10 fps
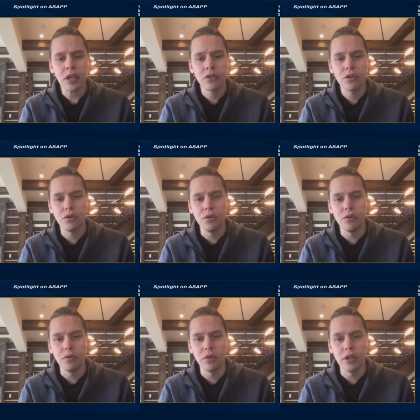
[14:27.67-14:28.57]

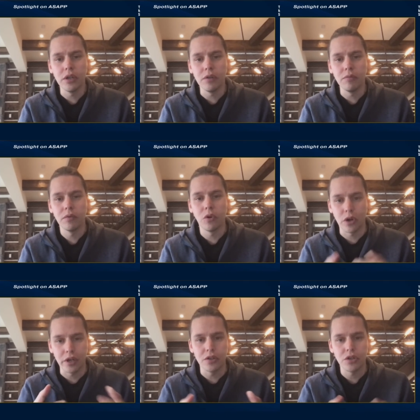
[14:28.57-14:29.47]
to the
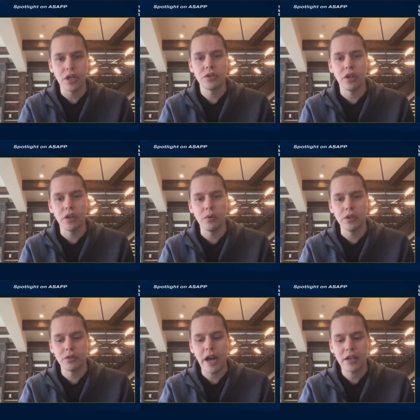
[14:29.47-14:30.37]
organization that you were
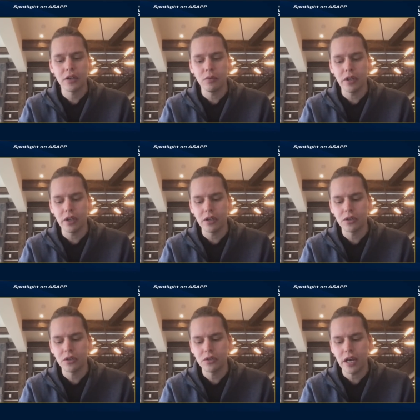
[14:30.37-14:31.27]
interacting with. And it
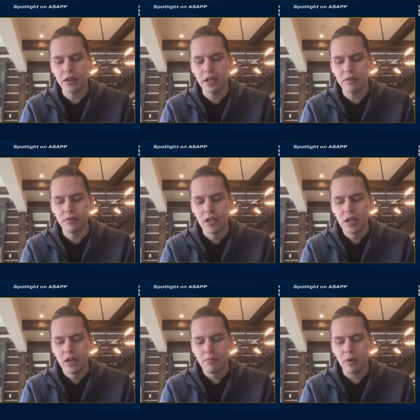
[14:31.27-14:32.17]
turns out that
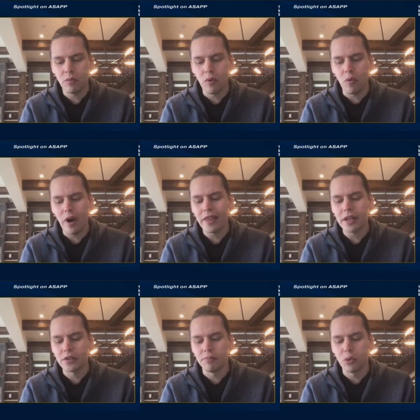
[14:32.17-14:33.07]
why
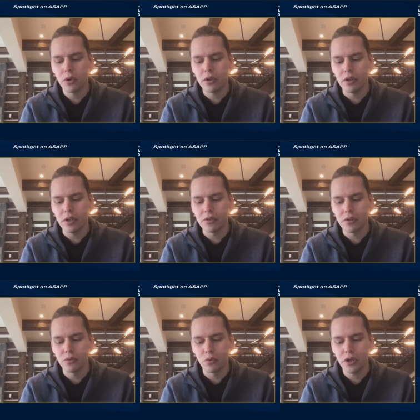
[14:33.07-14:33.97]
that's important
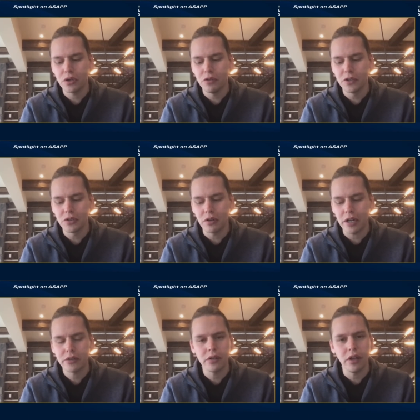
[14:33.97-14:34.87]
is we humans are
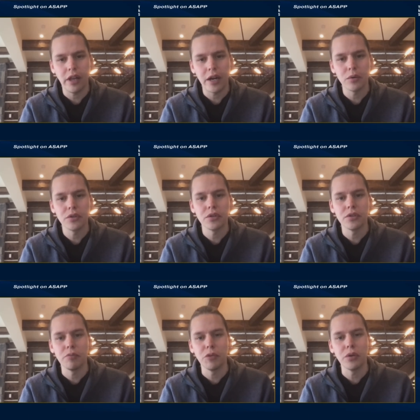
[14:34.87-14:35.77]
excellent language
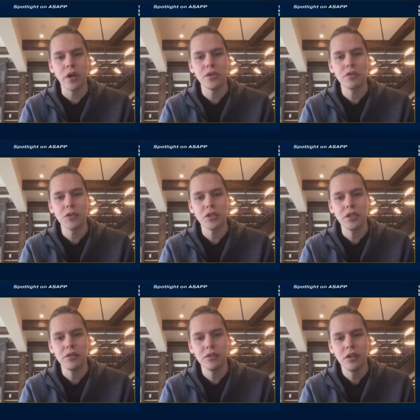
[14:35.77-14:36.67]
disambiguation
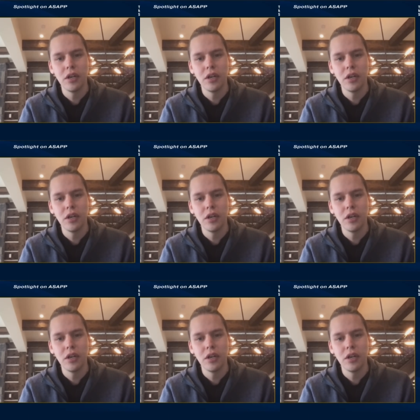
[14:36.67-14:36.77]
machines.